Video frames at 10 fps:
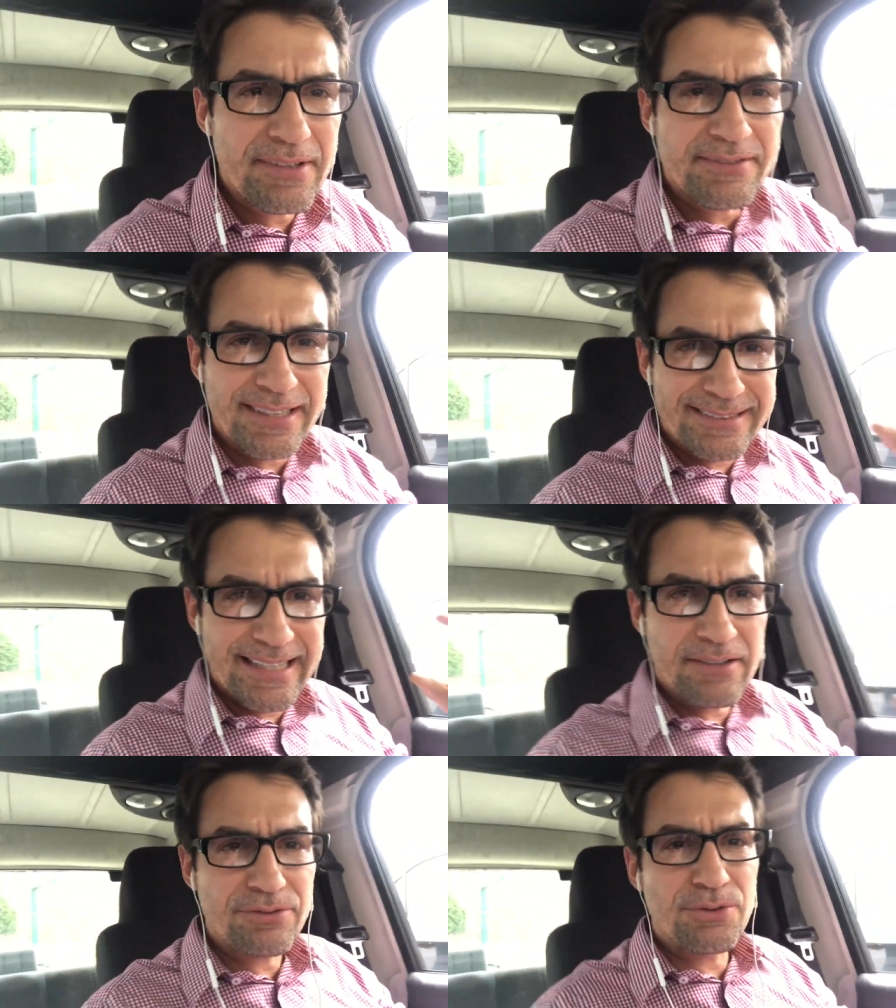the
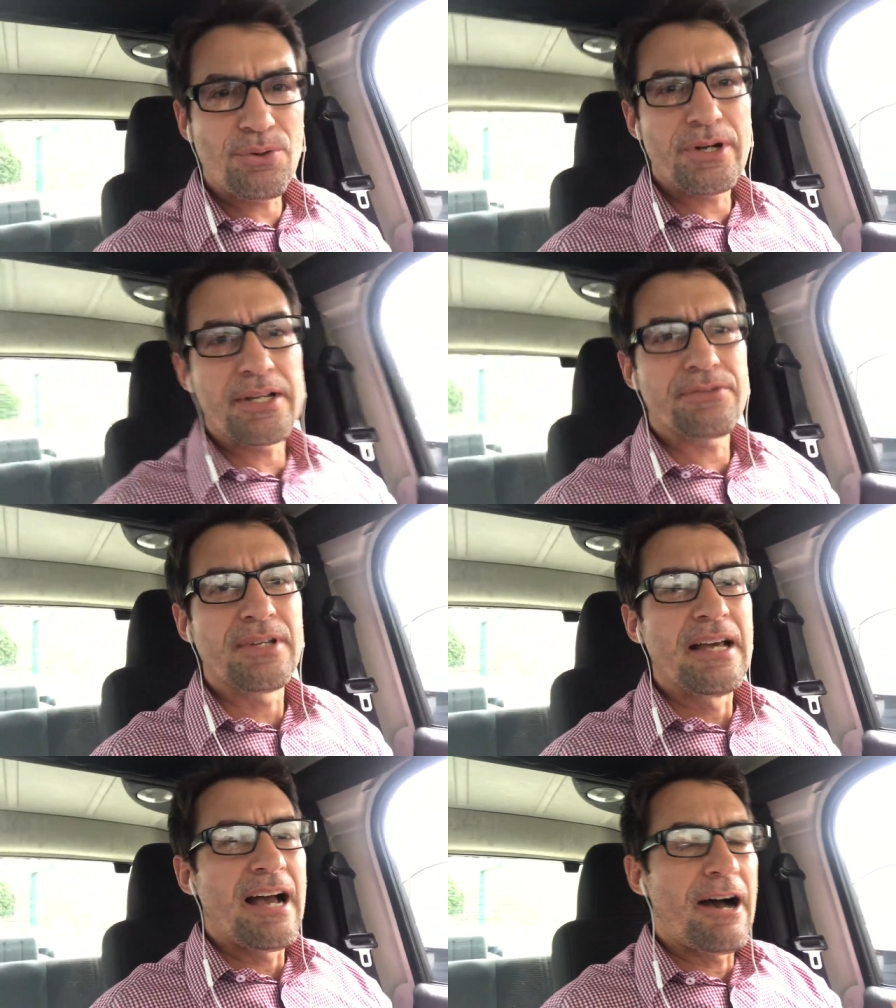success
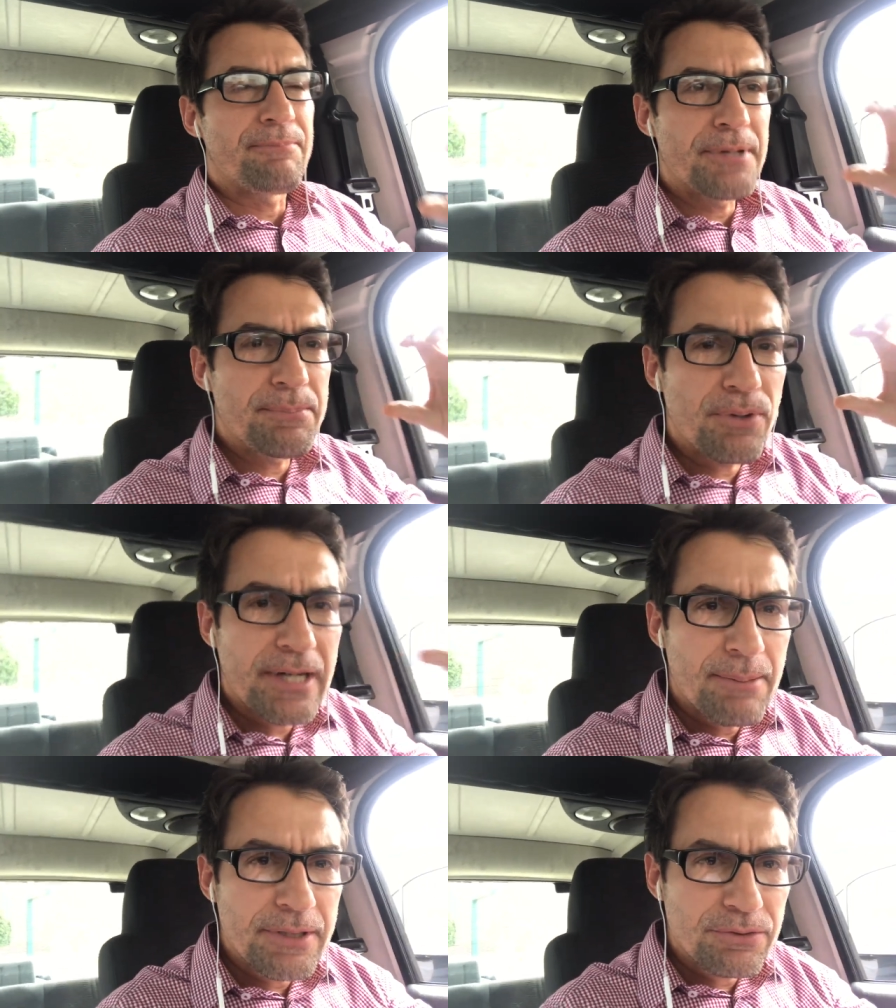stories of people
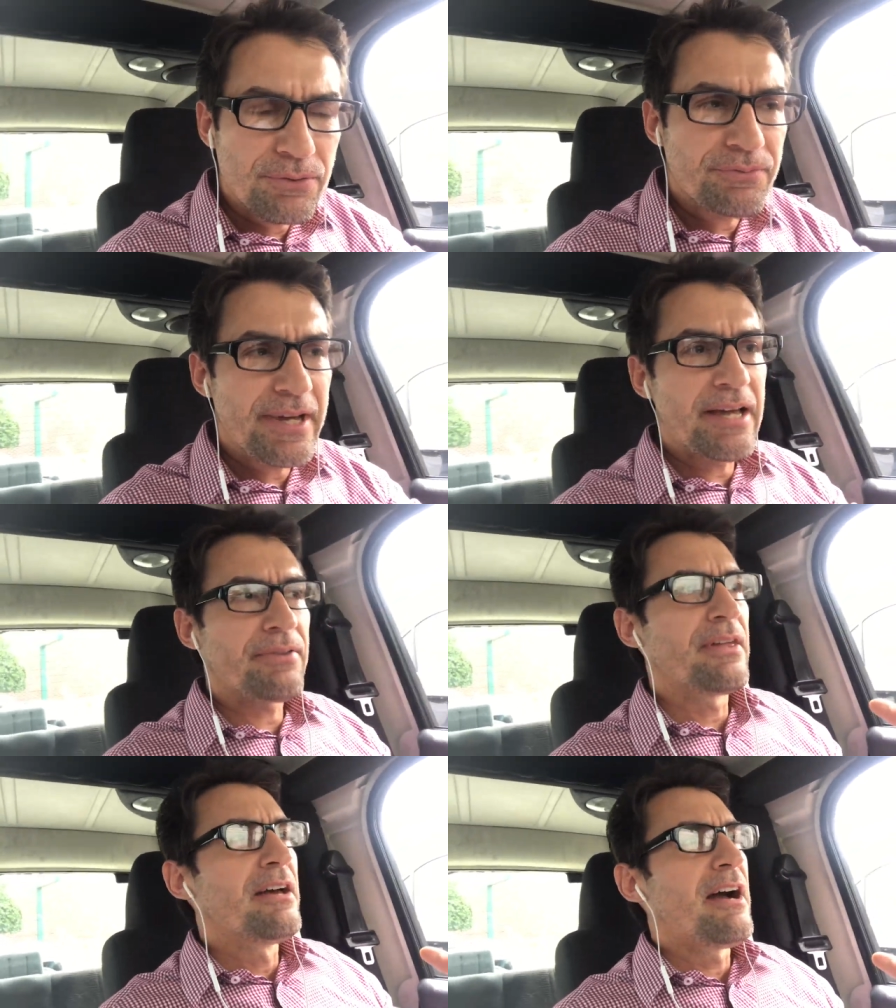coming to
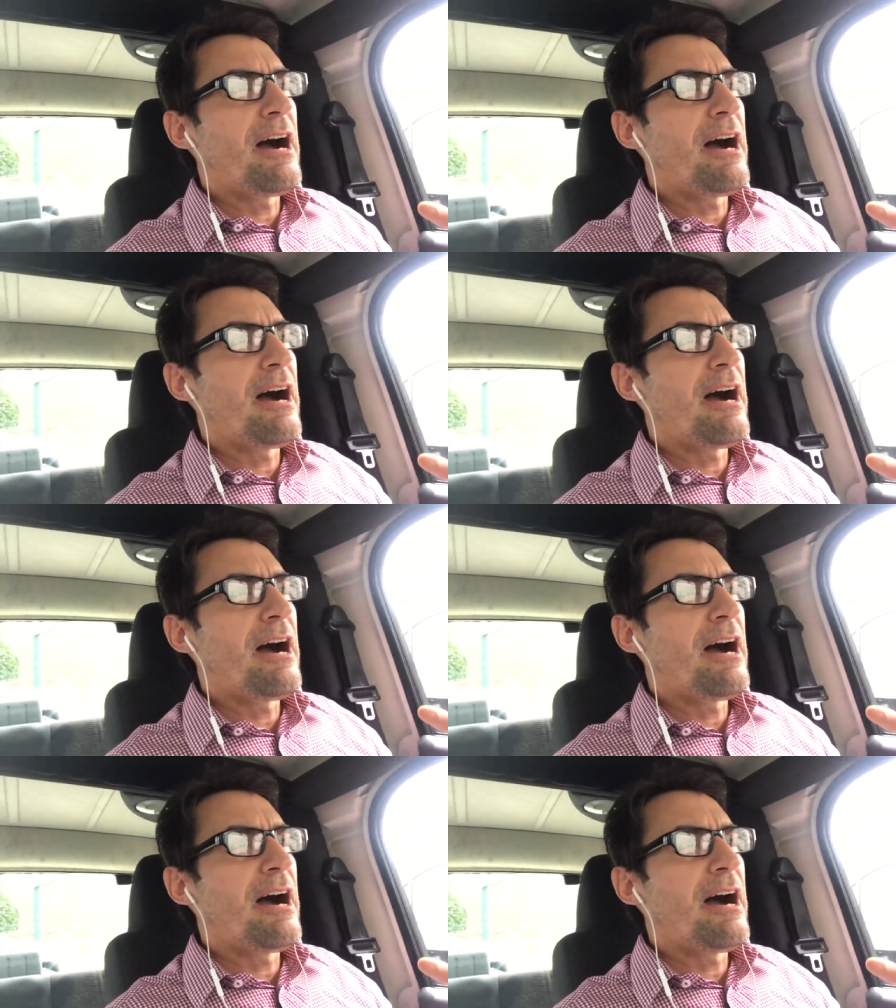faith,